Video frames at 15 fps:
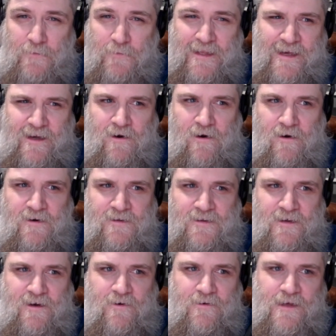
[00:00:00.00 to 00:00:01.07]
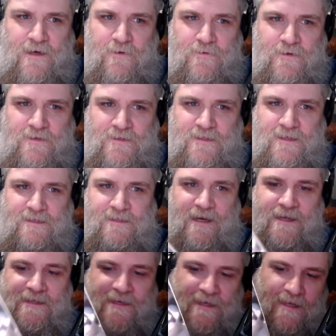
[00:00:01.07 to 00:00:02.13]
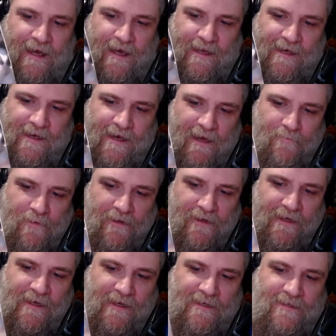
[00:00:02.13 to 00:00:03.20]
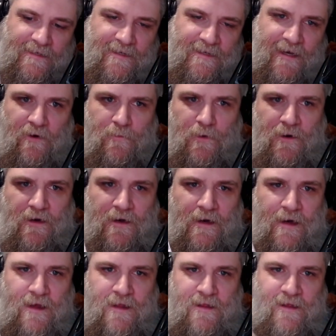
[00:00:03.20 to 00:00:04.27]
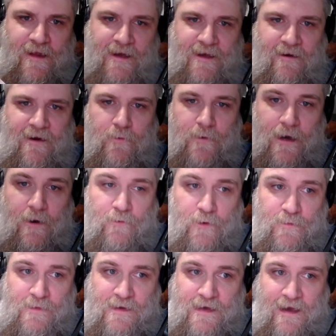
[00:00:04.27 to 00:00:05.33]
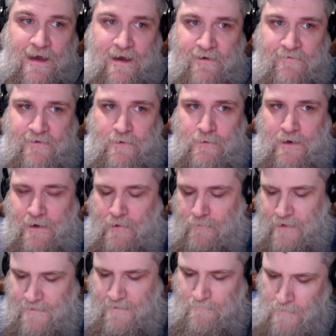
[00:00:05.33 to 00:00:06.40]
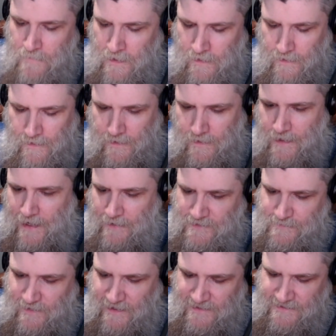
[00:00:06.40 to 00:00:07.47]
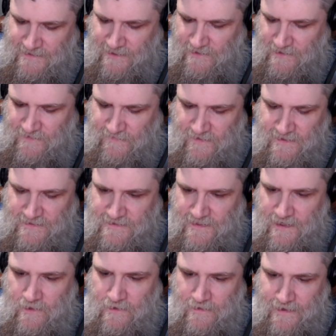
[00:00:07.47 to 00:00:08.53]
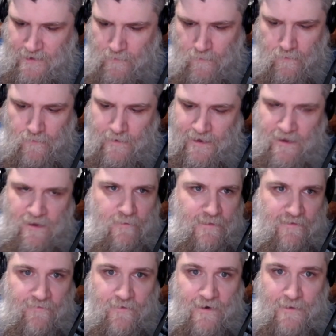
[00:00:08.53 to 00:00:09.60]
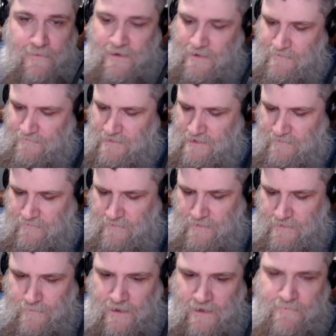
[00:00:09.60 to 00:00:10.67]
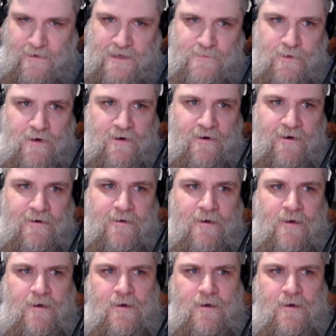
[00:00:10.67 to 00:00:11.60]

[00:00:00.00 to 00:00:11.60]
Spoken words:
not really a card, though. It was this 1988 Panini sticker book that I carried around with me everywhere I went. I was buying stickers for this thing like well before I bought a baseball card.